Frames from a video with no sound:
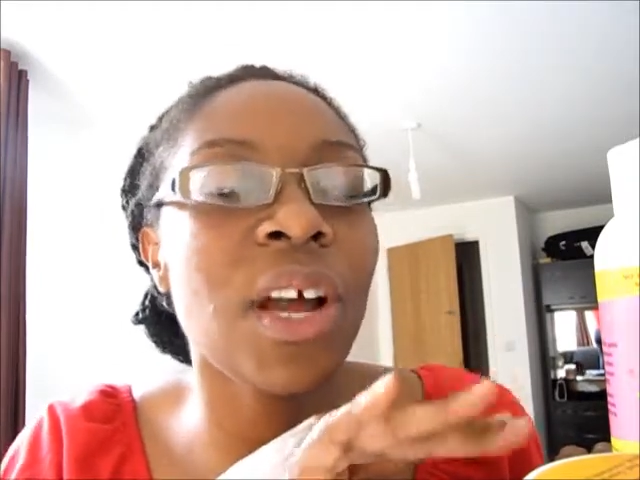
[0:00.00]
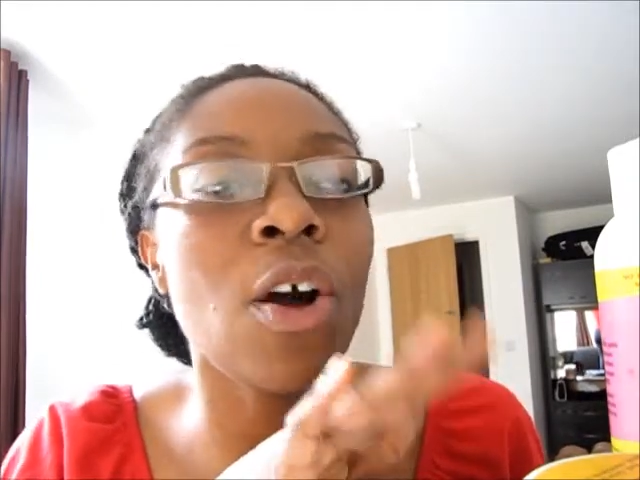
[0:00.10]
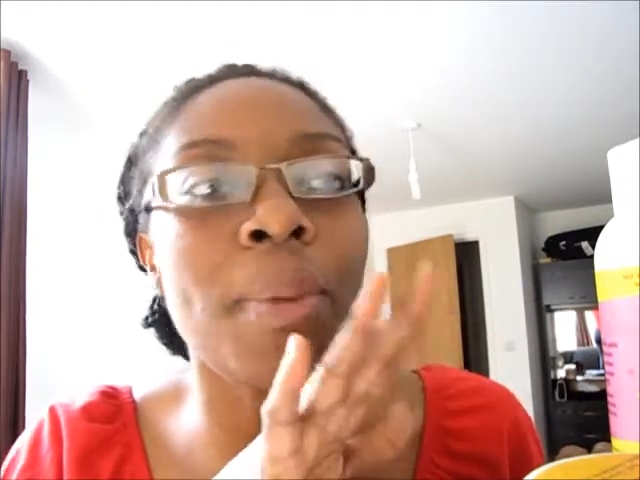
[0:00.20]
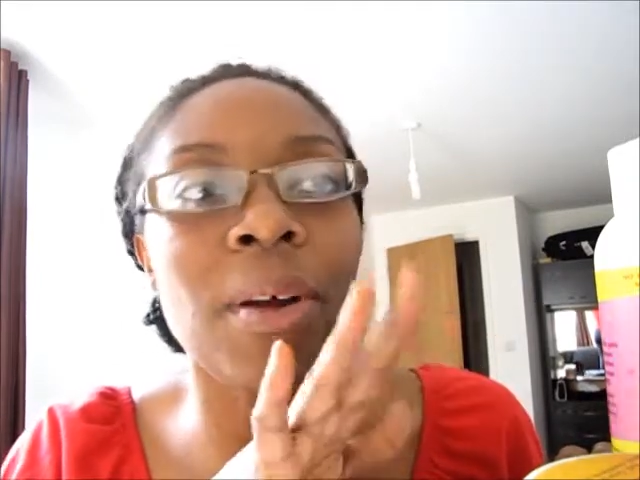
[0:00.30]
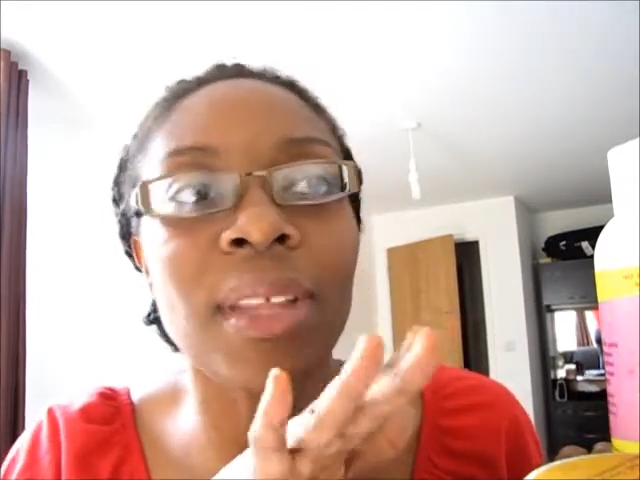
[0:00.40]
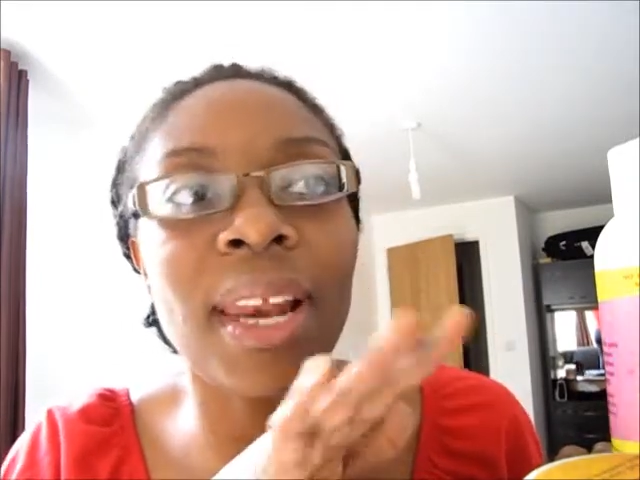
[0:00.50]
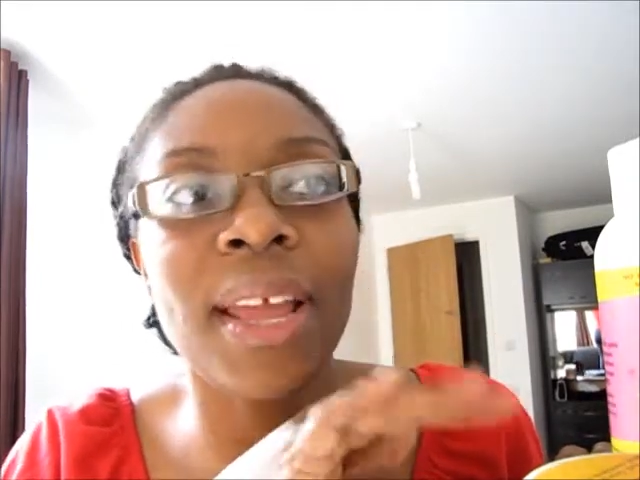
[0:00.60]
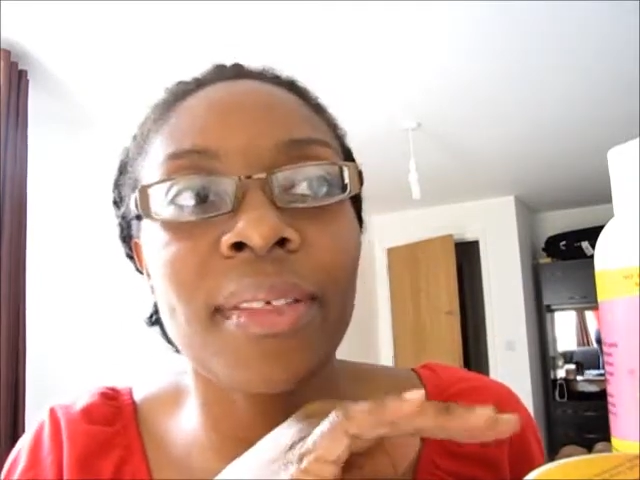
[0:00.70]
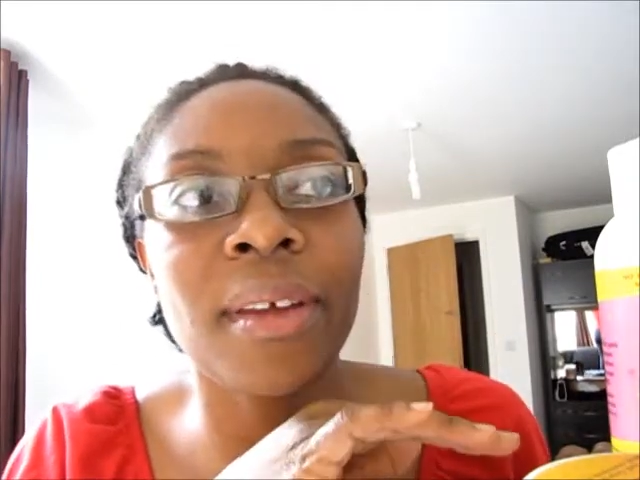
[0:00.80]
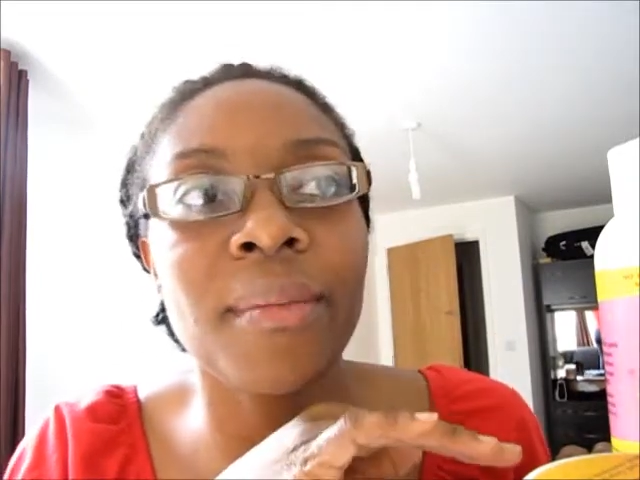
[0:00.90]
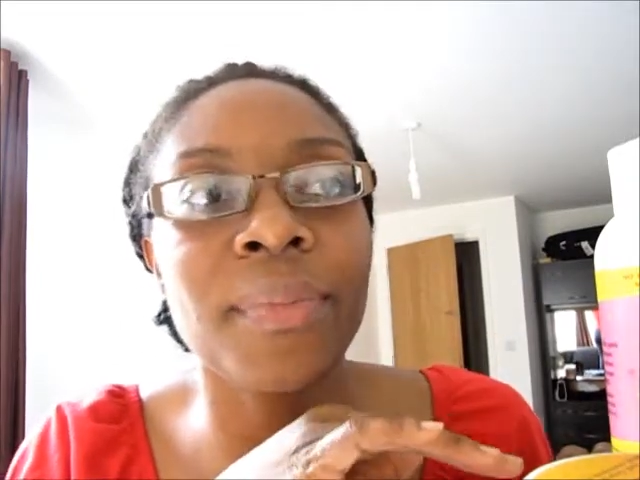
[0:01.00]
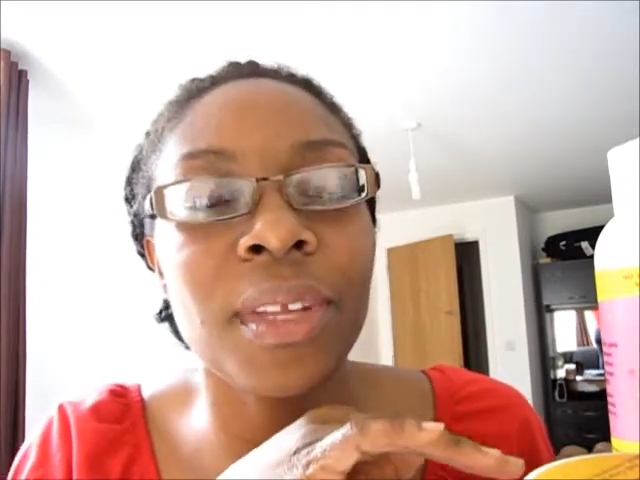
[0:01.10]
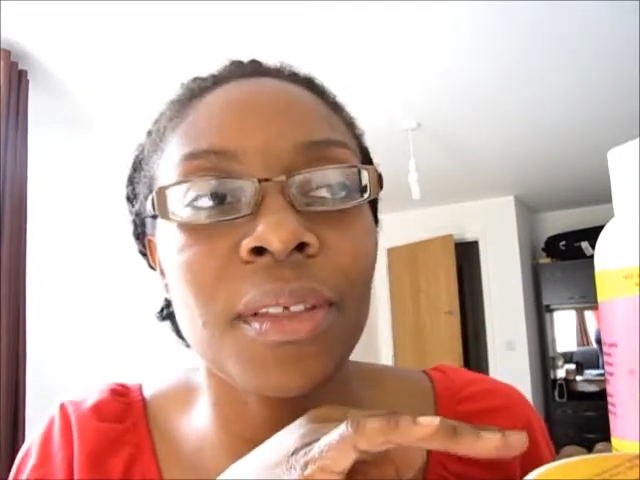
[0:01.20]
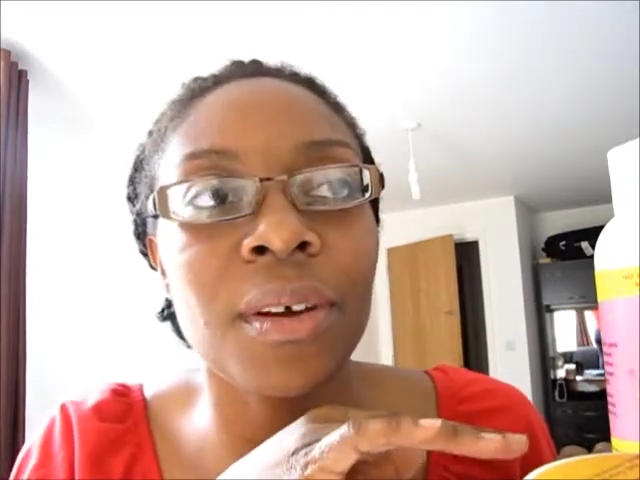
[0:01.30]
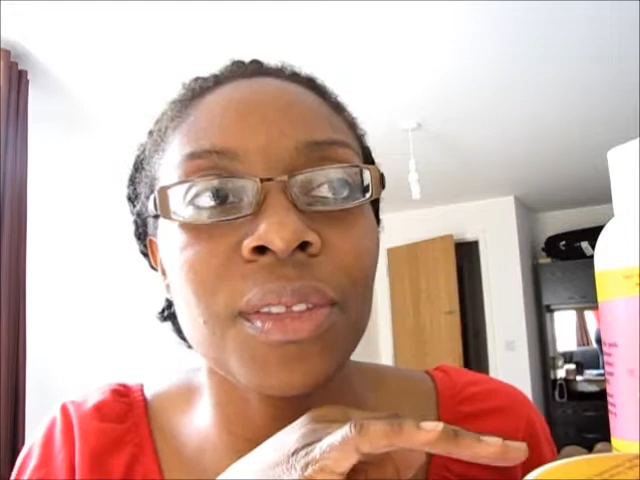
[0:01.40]
I hope I'm gonna like
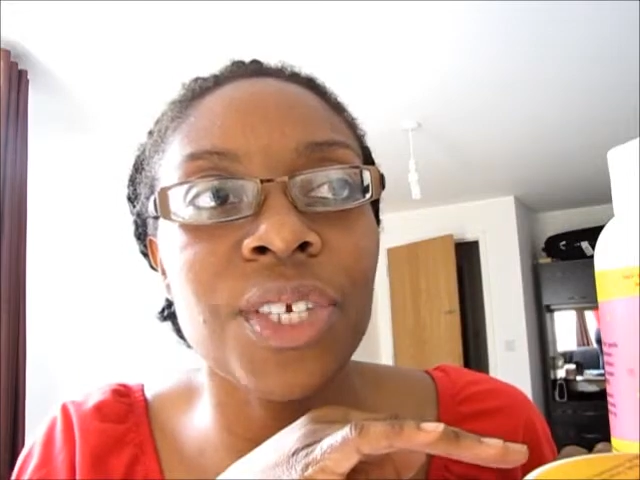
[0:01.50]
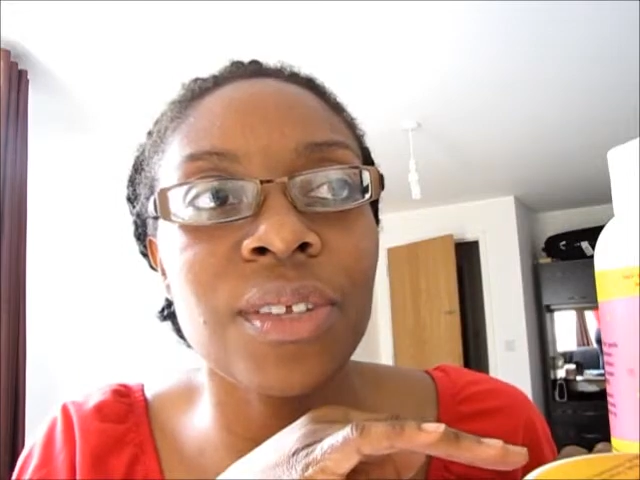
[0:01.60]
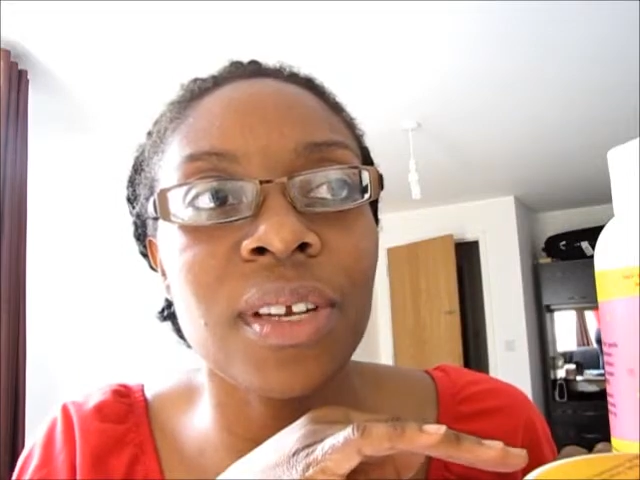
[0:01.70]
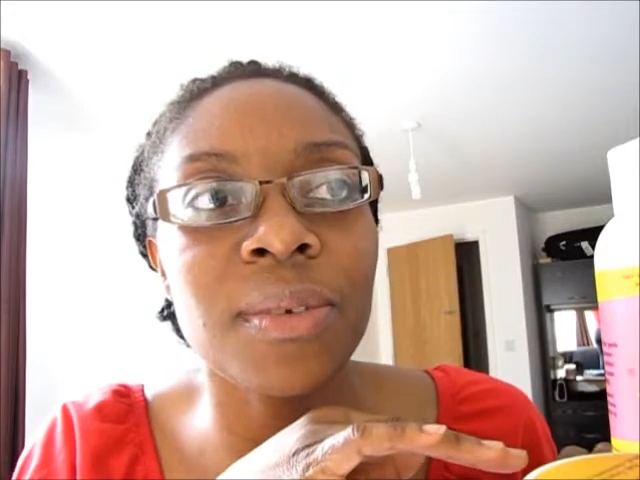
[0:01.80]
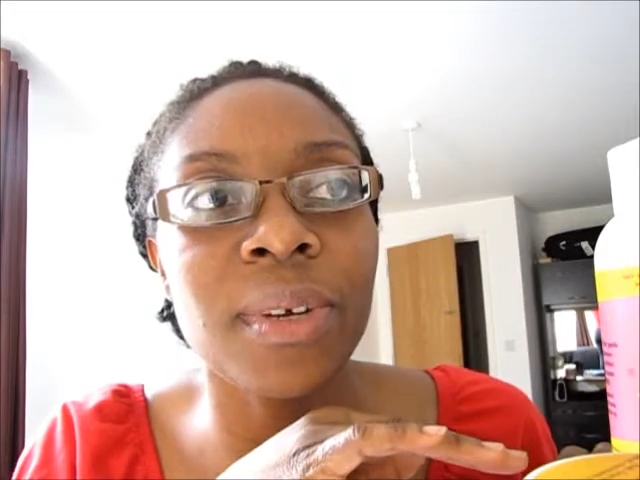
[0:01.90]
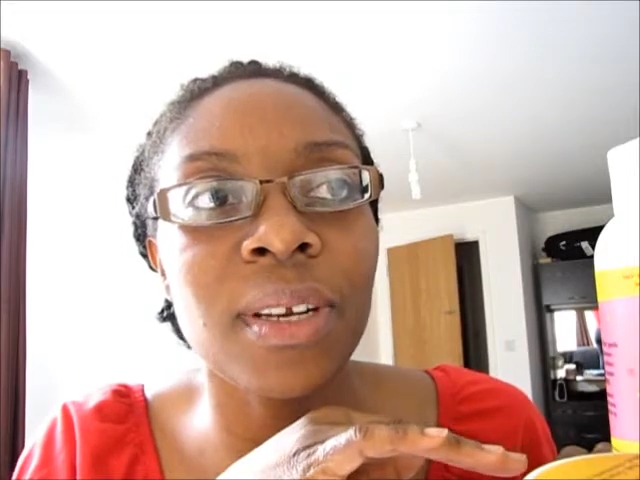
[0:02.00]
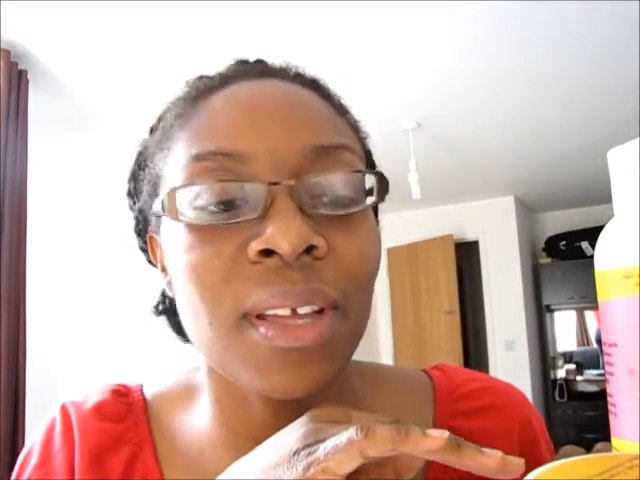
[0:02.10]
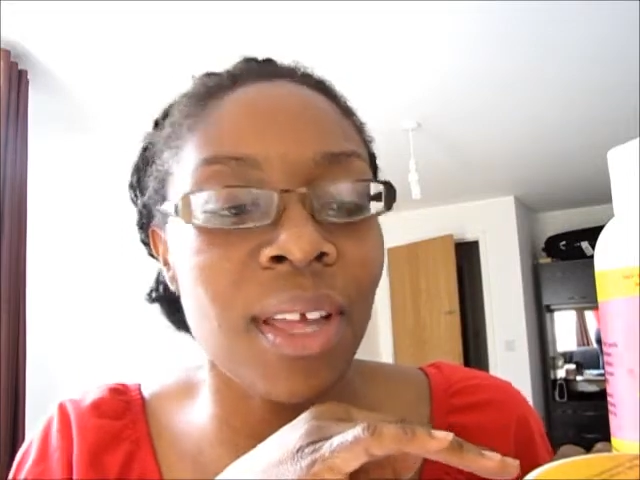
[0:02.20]
the other conditioner as well.